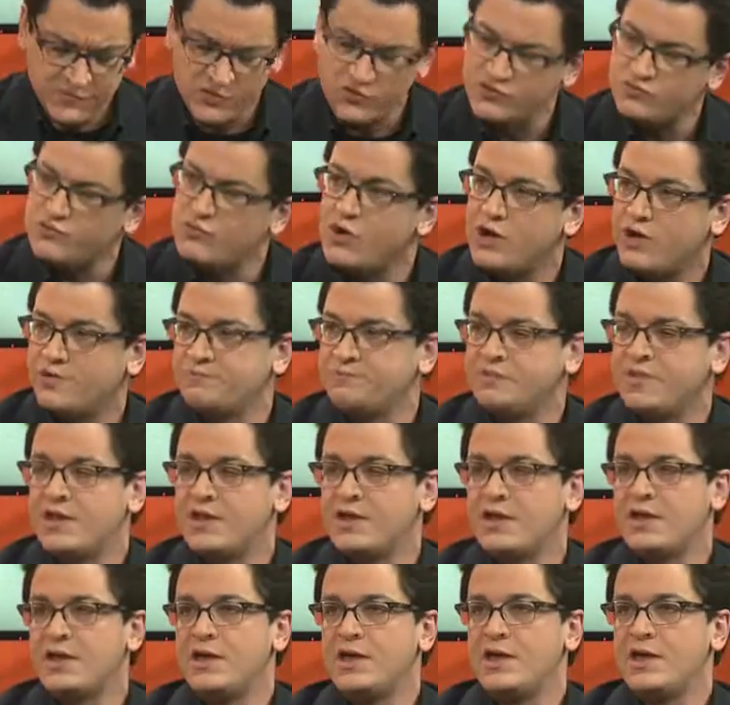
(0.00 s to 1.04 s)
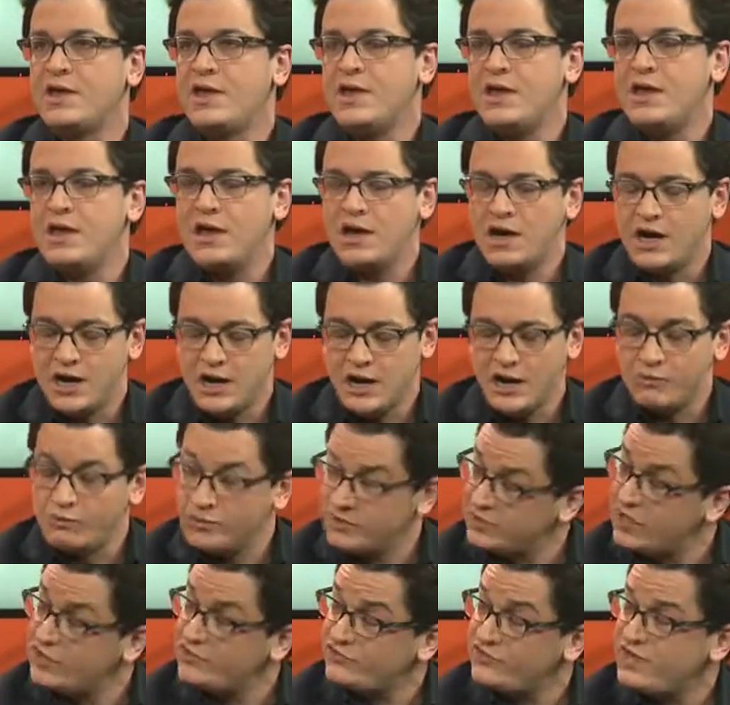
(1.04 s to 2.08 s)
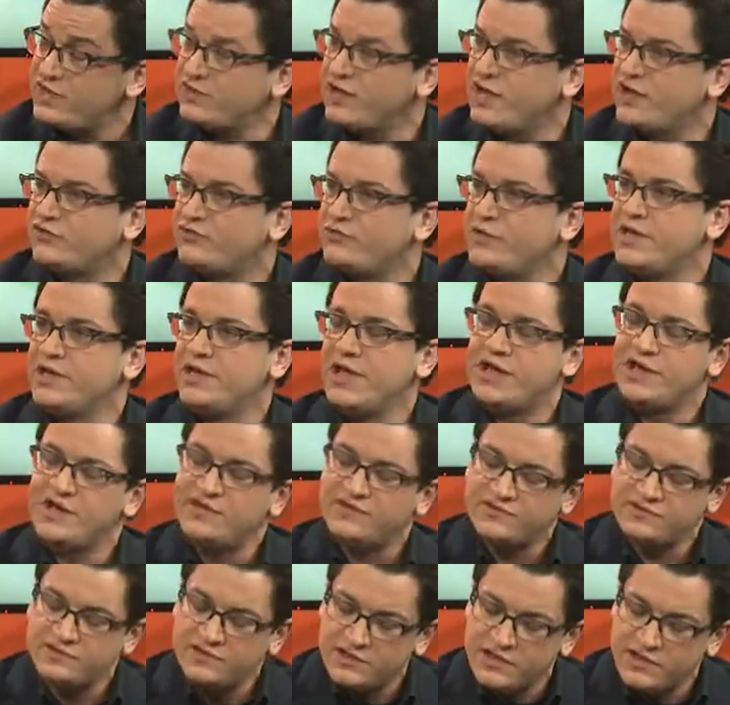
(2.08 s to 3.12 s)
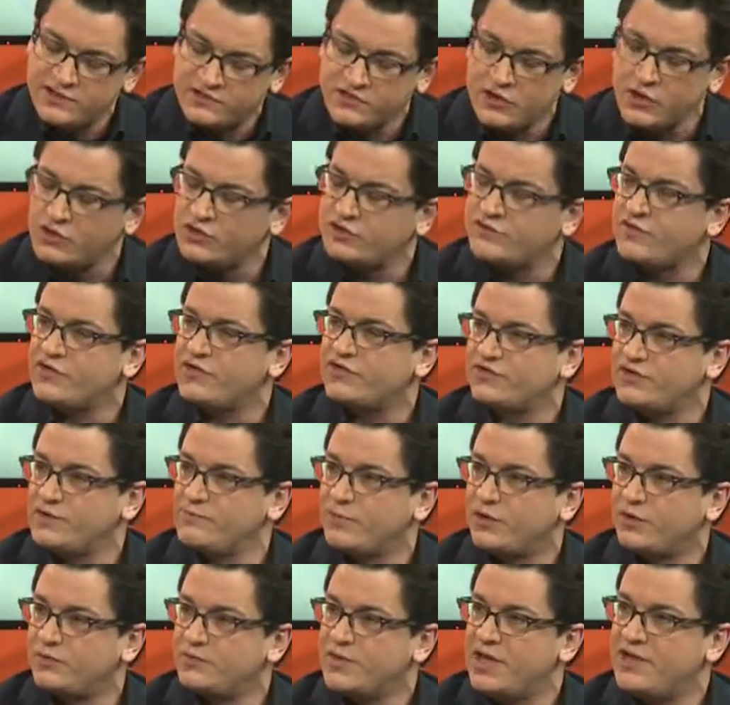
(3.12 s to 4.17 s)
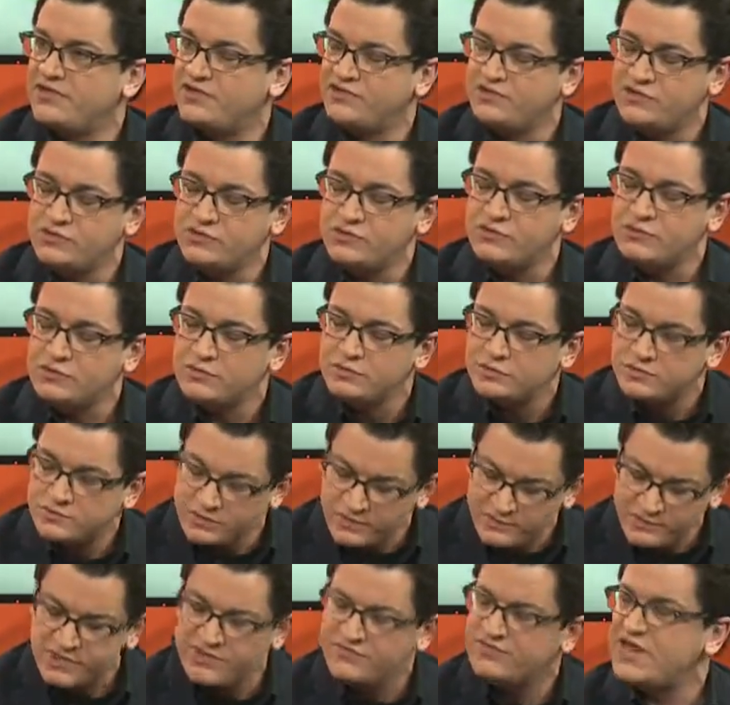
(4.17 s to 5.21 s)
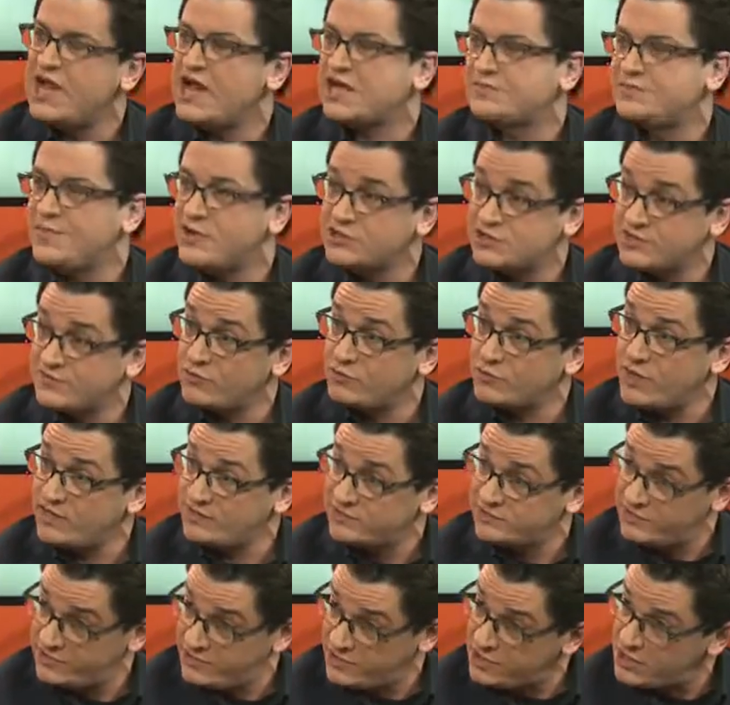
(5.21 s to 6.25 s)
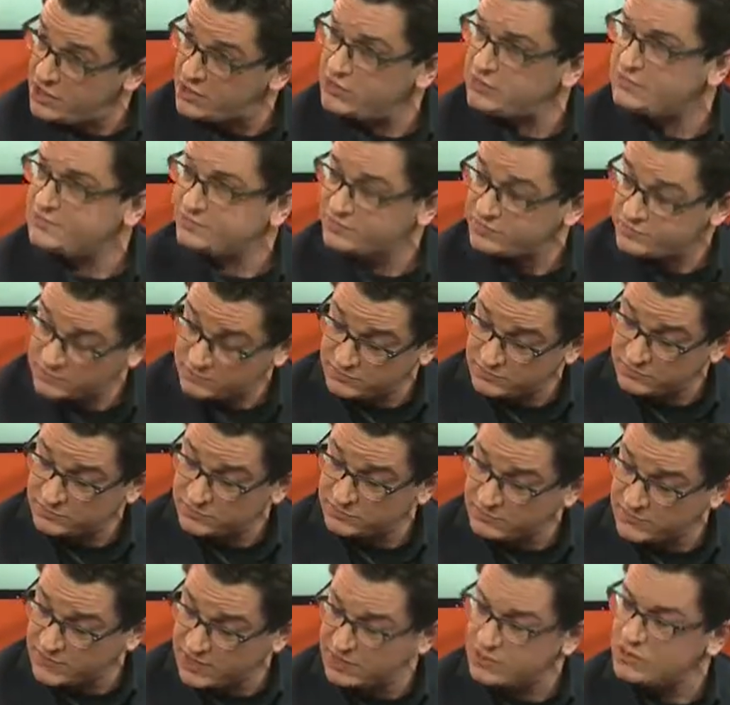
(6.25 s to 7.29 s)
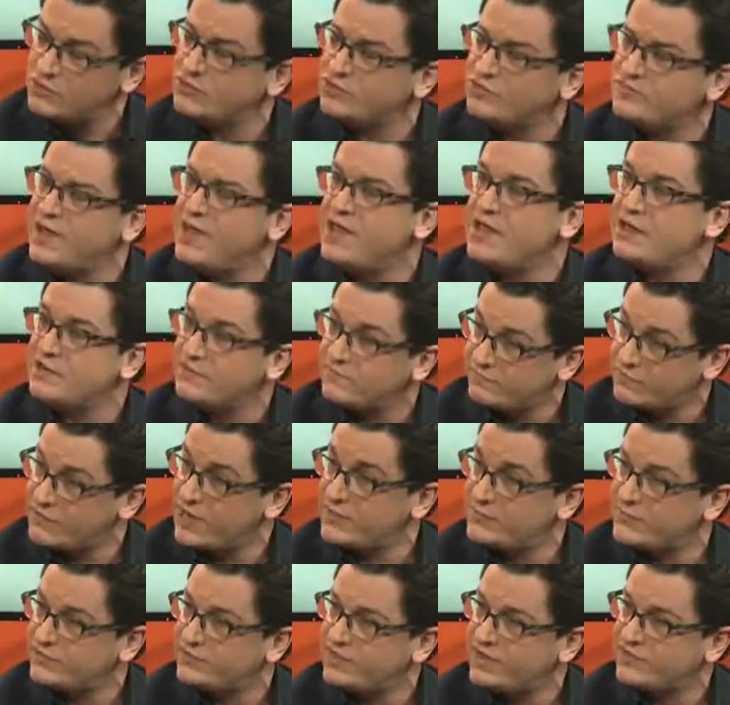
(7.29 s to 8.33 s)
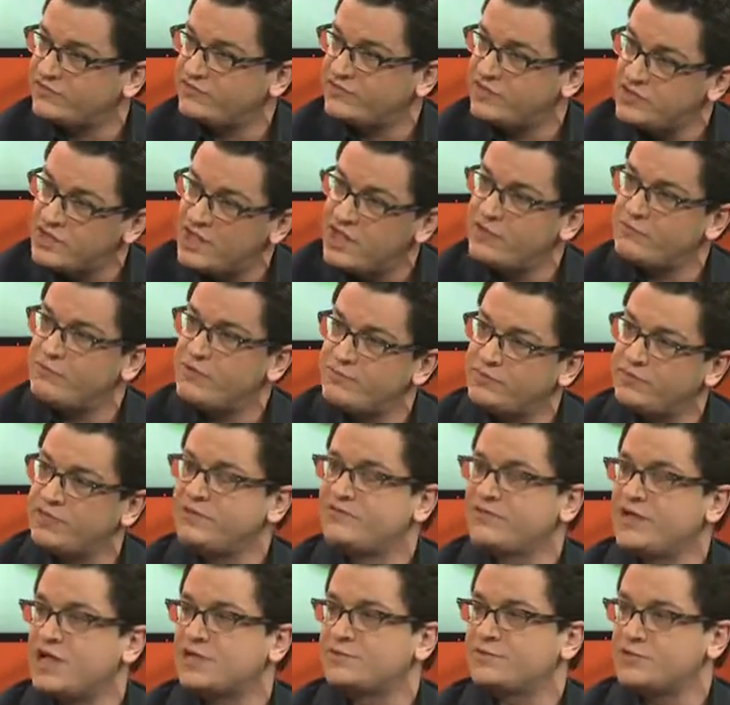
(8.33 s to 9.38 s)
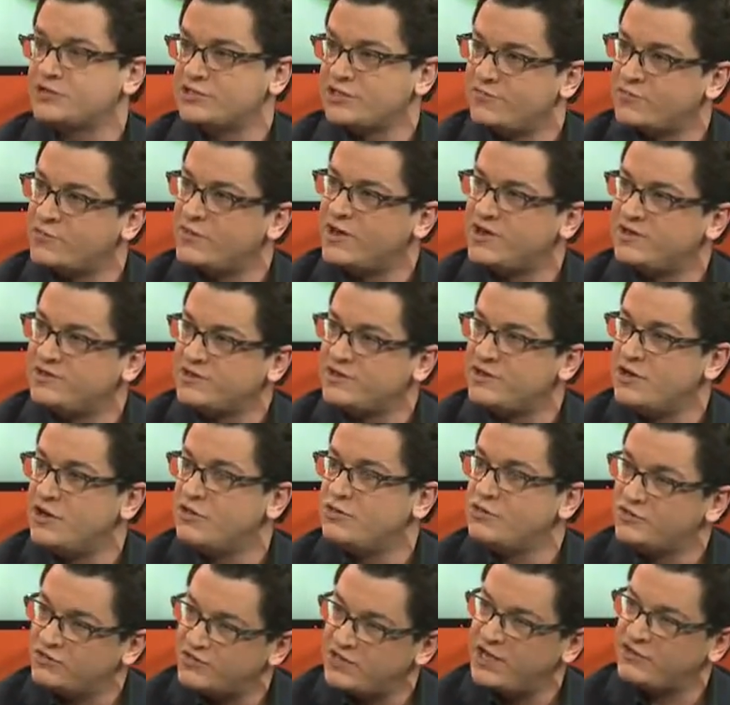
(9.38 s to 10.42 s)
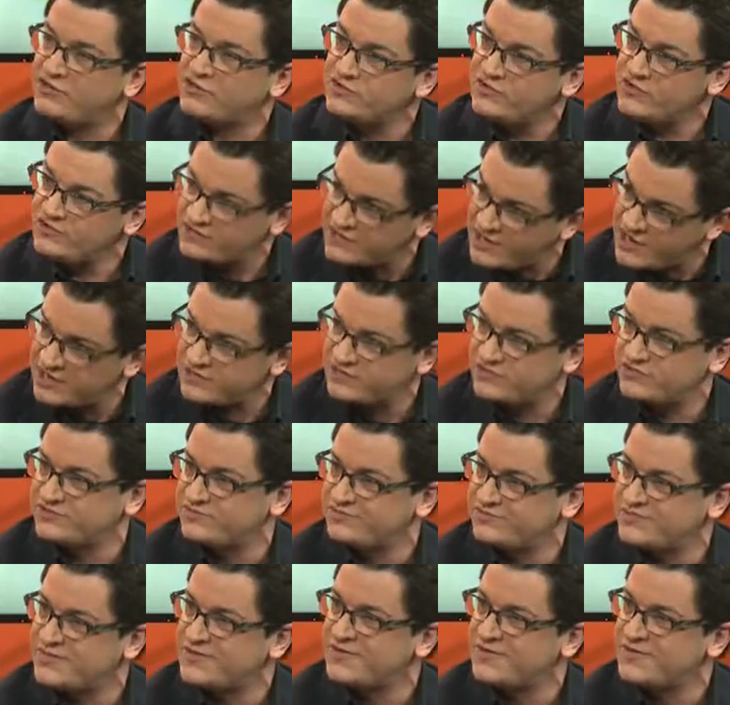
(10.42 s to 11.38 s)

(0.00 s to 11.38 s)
first one. We launched that last week, and its goal is very simple. We believe taxpayers have a right to know who's paying for animal testing, and we believe taxpayers have a right to know who's cashing the checks